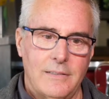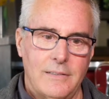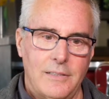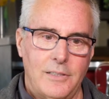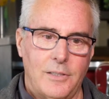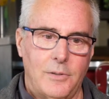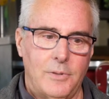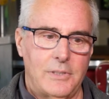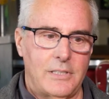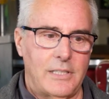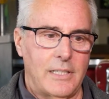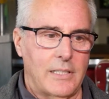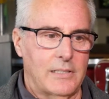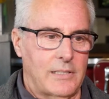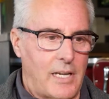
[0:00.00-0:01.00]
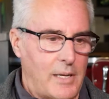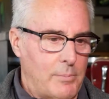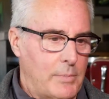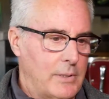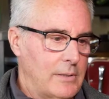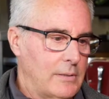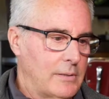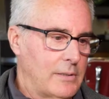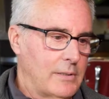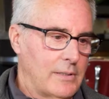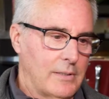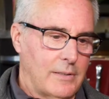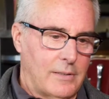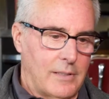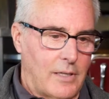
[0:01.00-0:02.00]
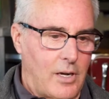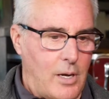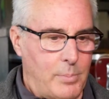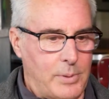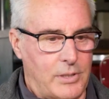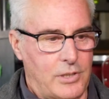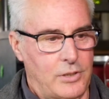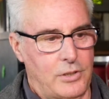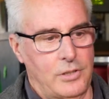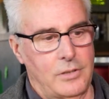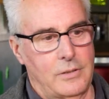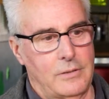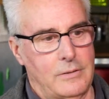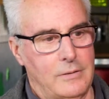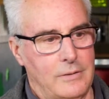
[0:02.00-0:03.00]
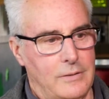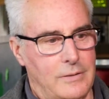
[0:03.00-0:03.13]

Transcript: you know, it's the excitement, the the competition.